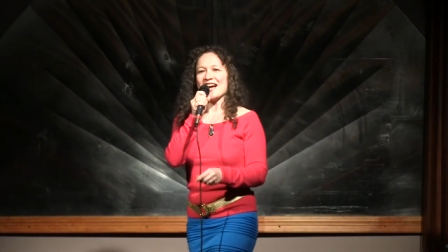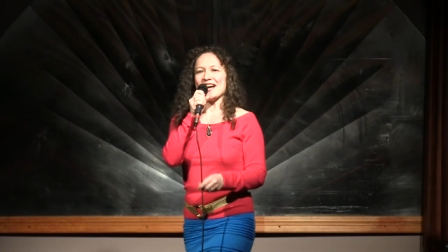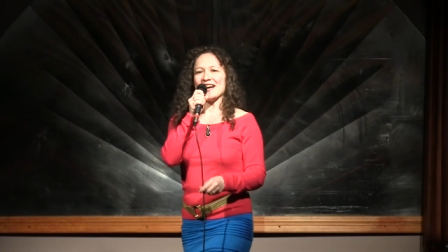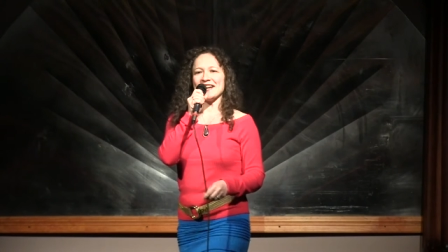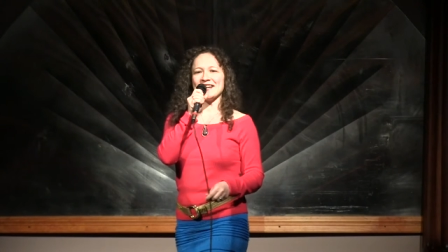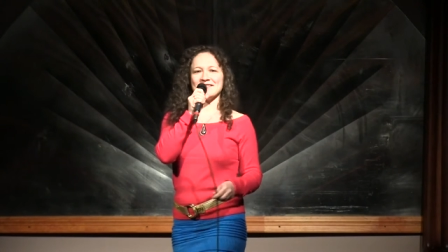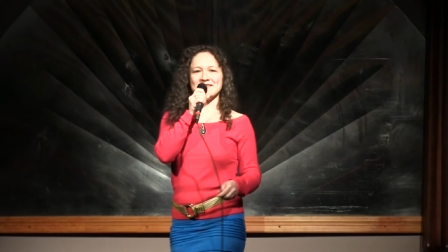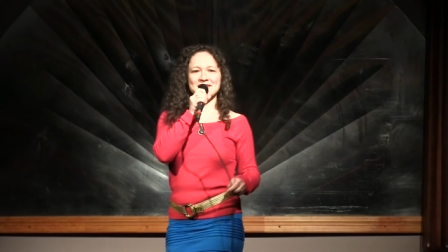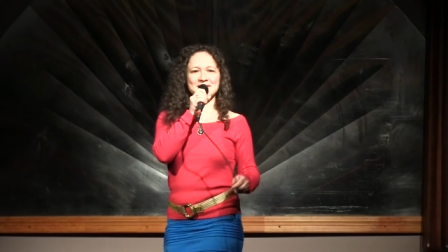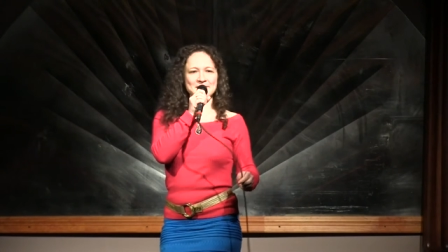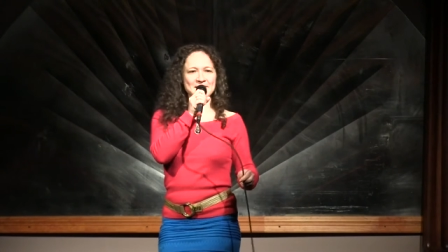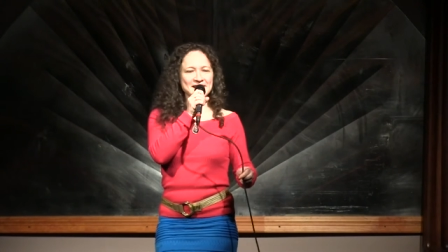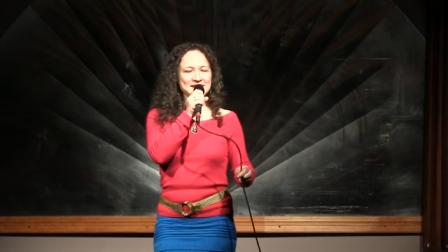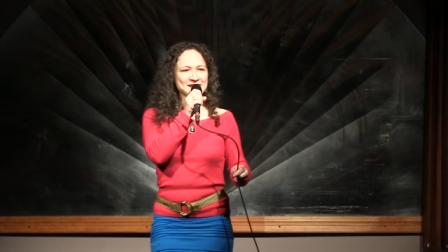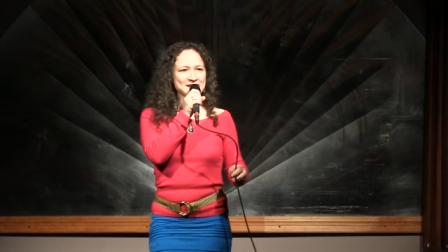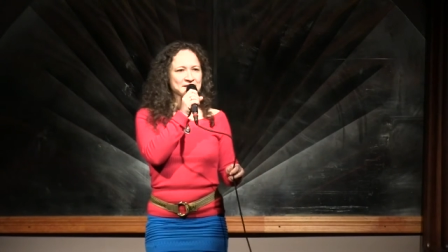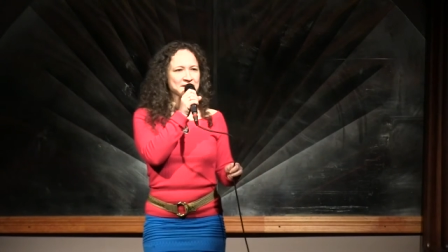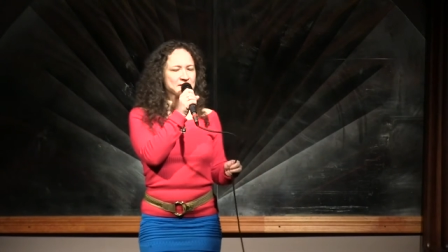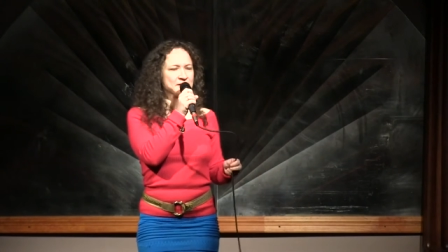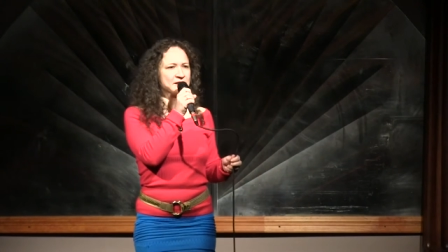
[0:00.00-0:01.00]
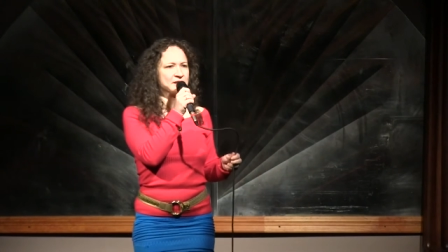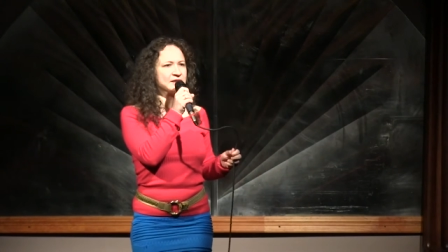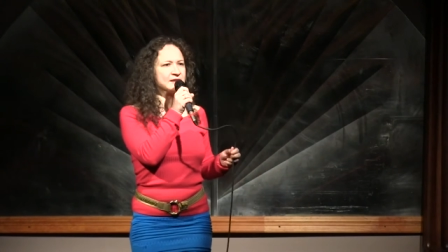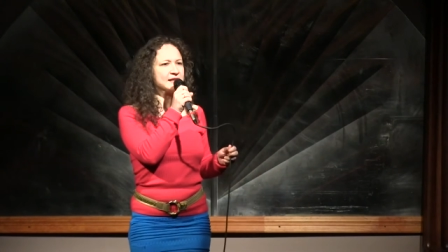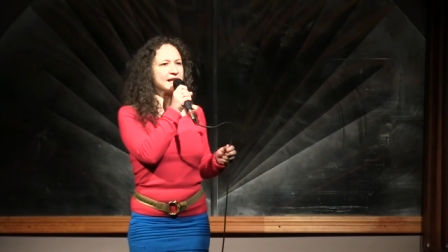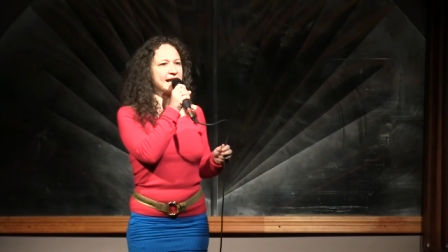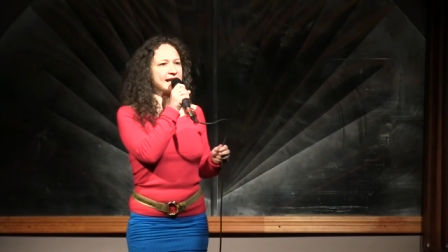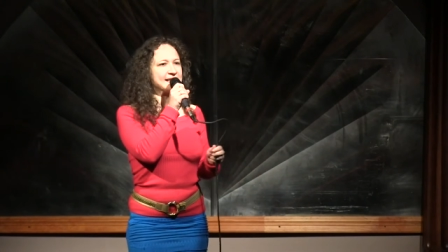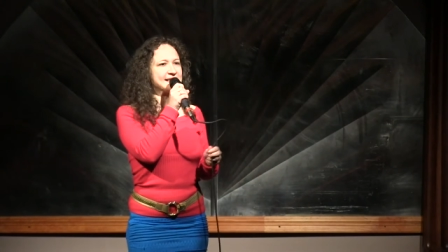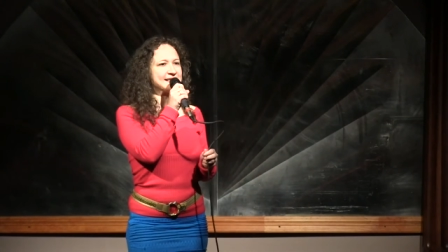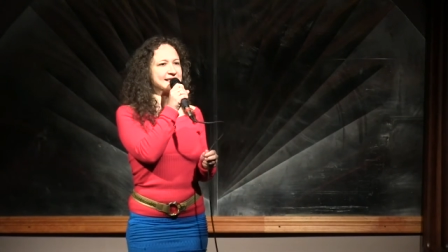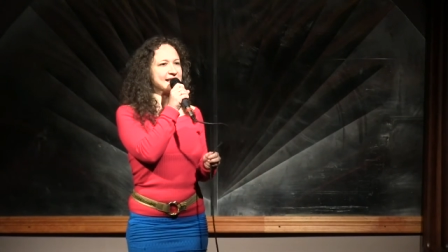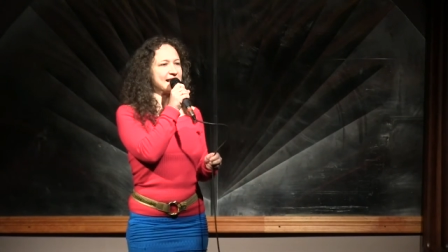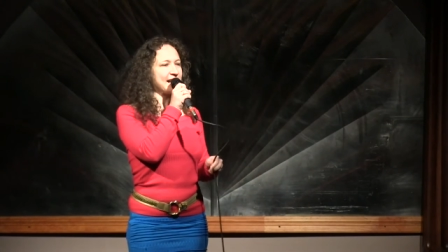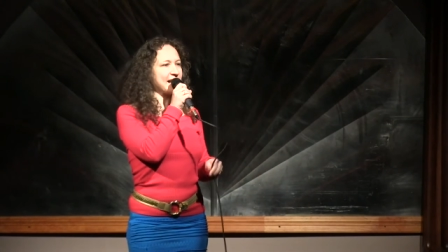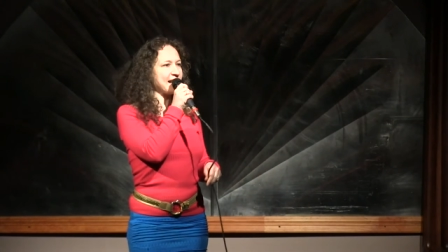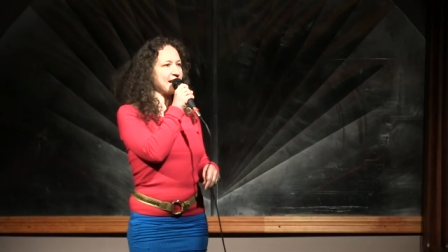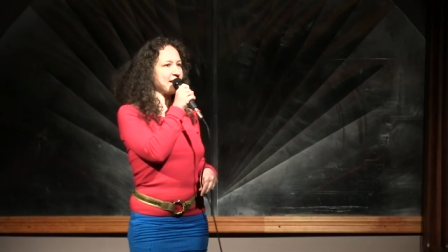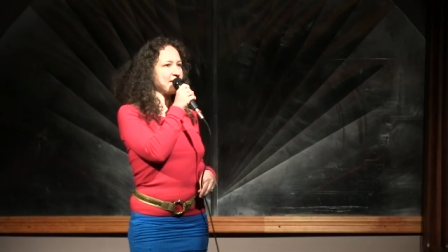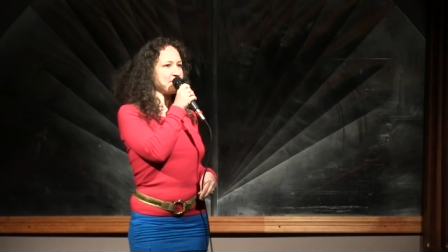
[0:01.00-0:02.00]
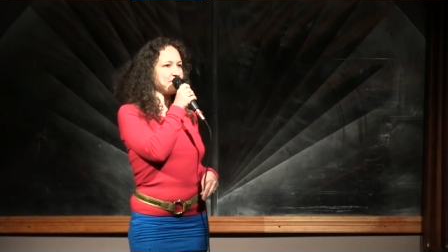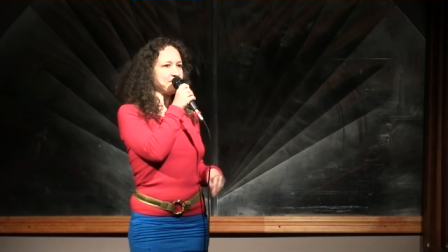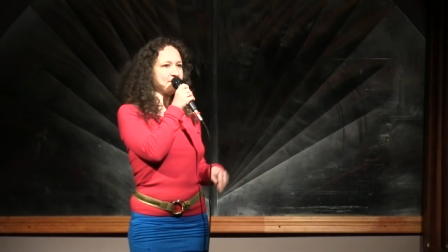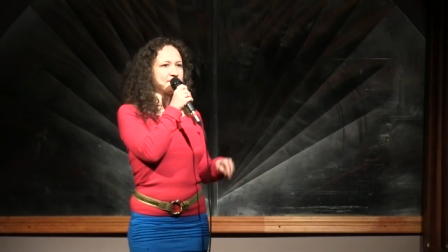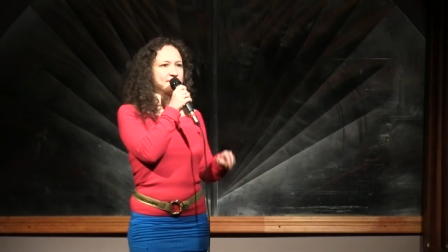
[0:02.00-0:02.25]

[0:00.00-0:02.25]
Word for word: I have a question for you guys. How